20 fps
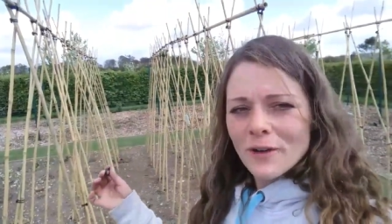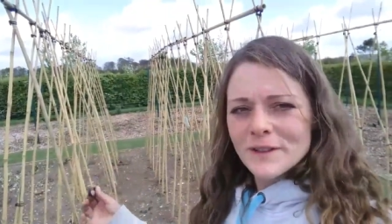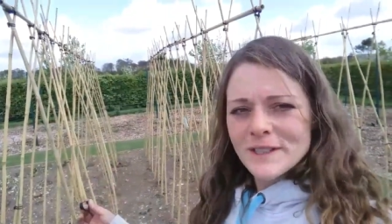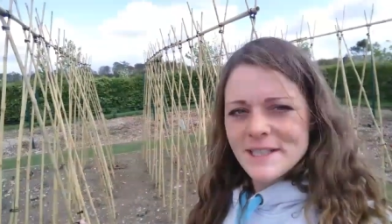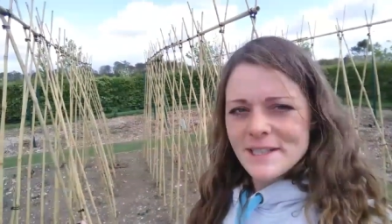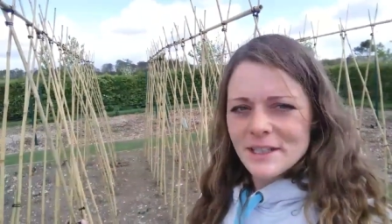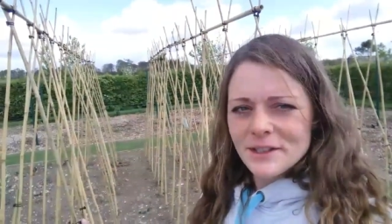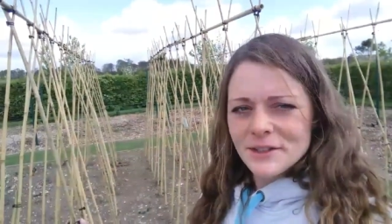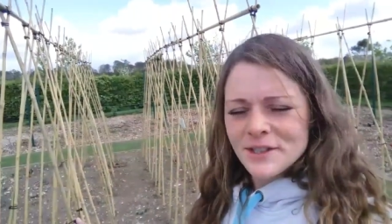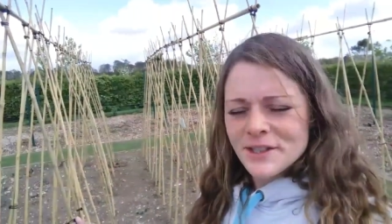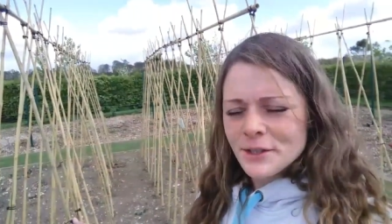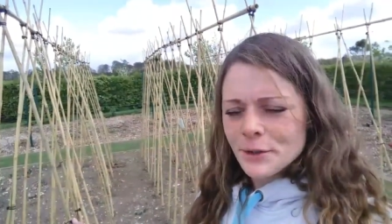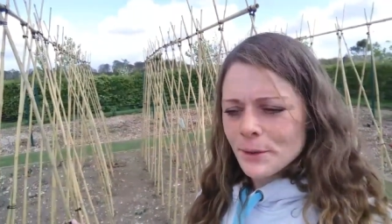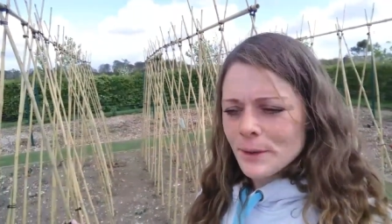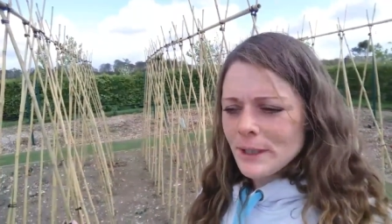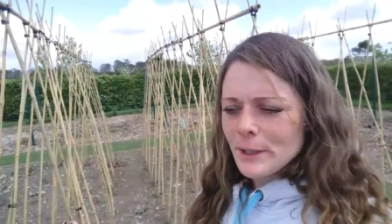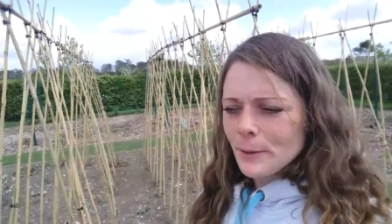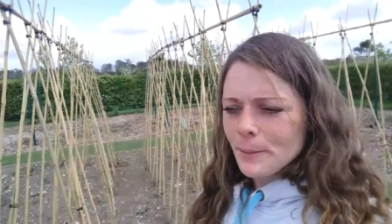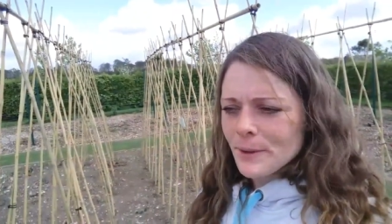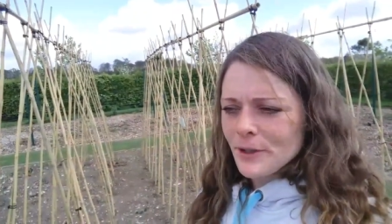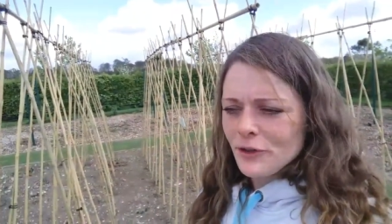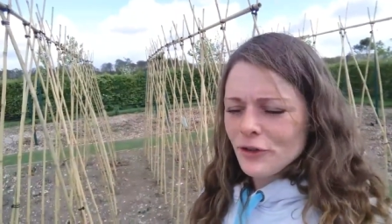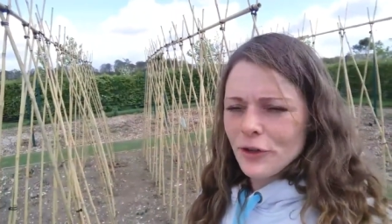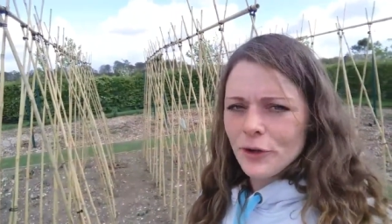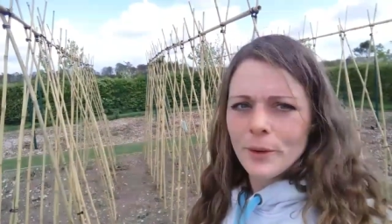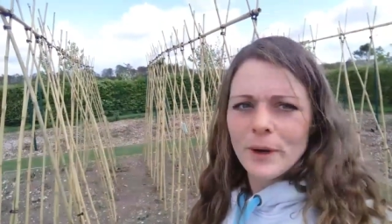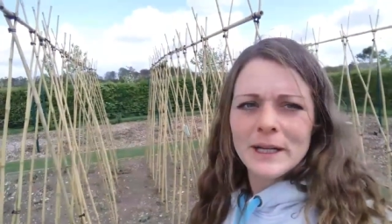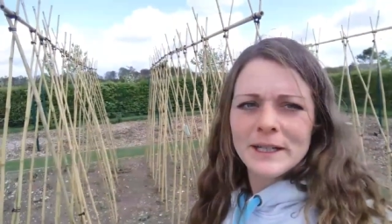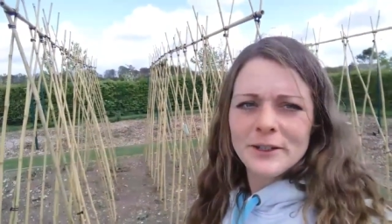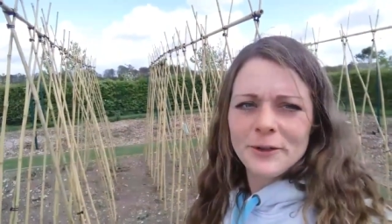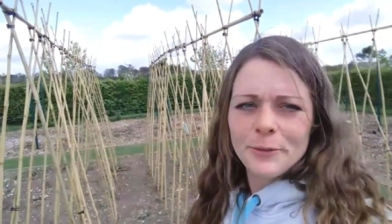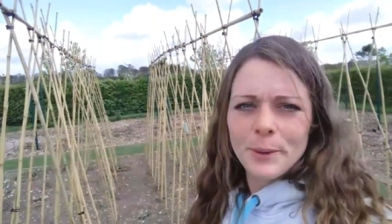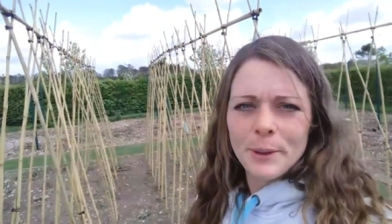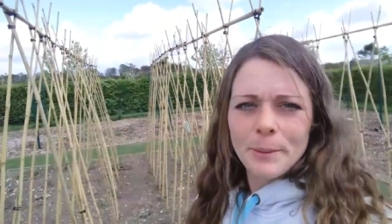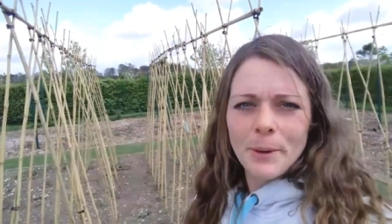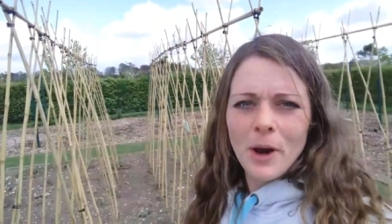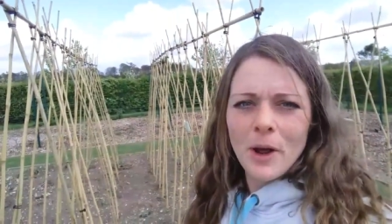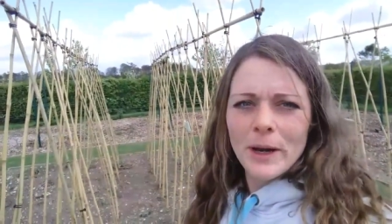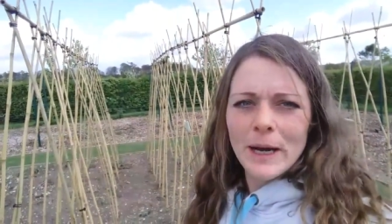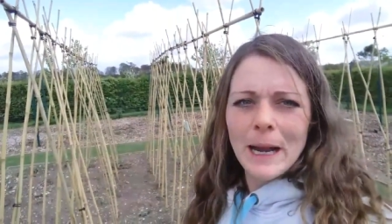Obviously it's still a little bit too early to
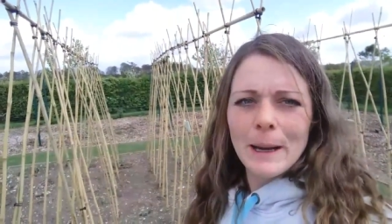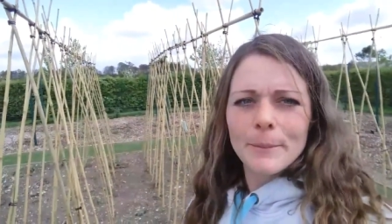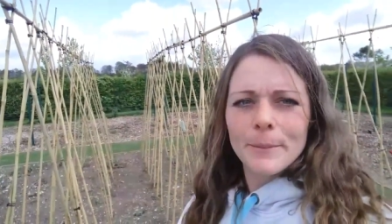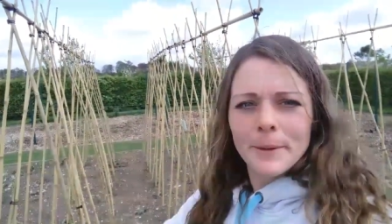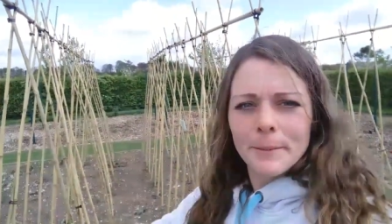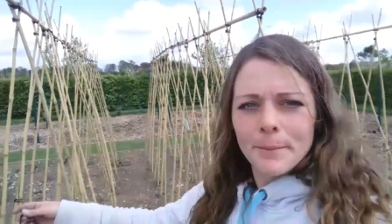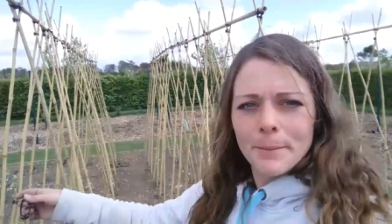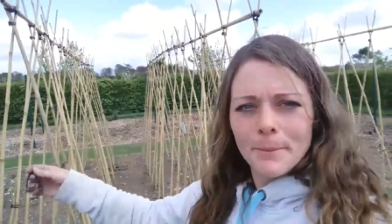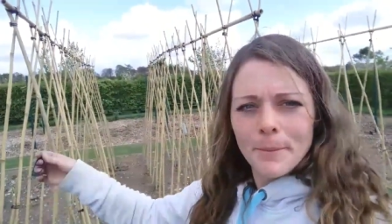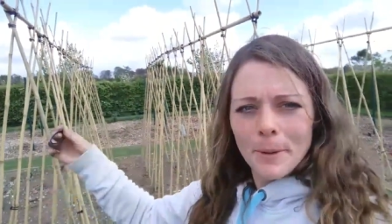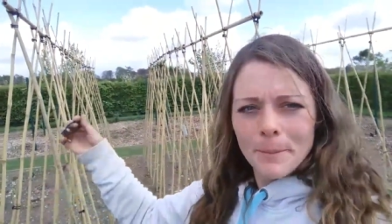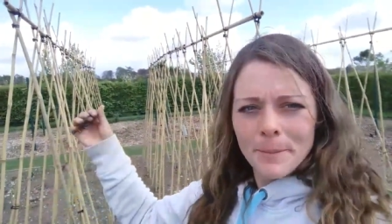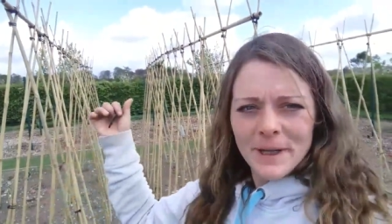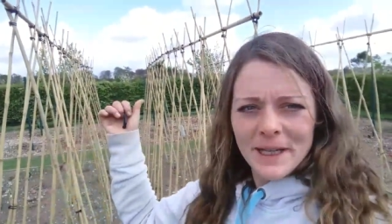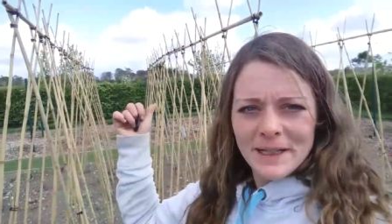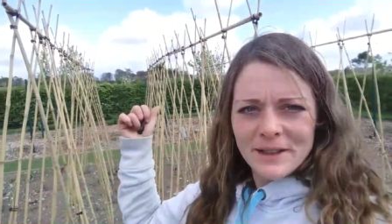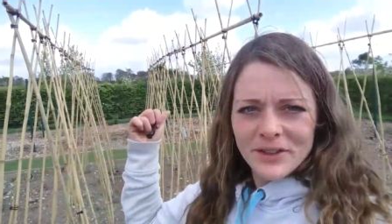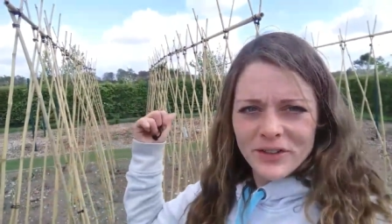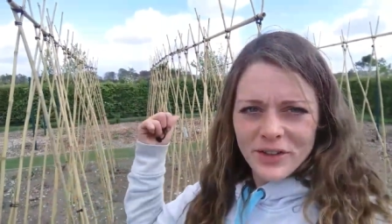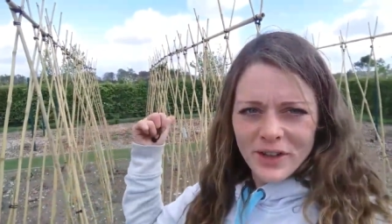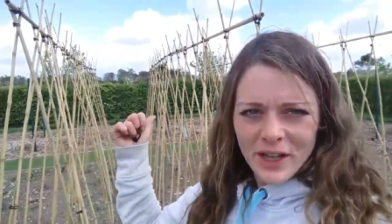be planting out my beans,